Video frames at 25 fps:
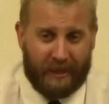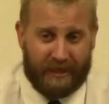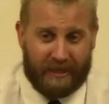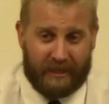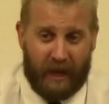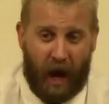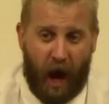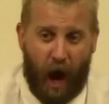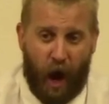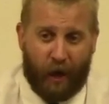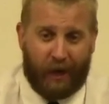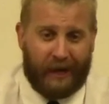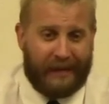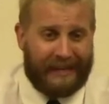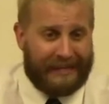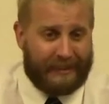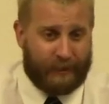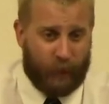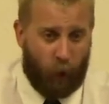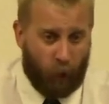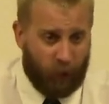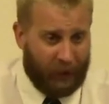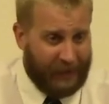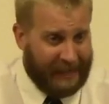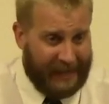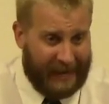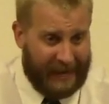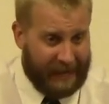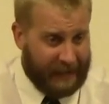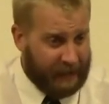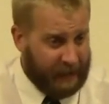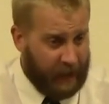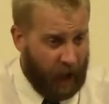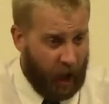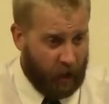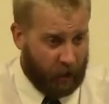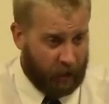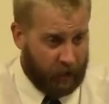is dark and it's only getting
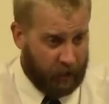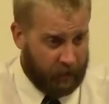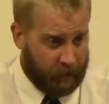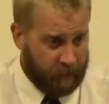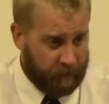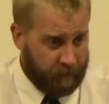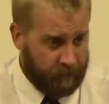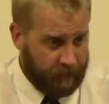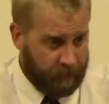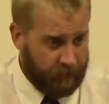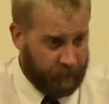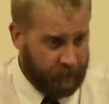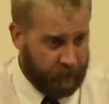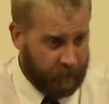darker.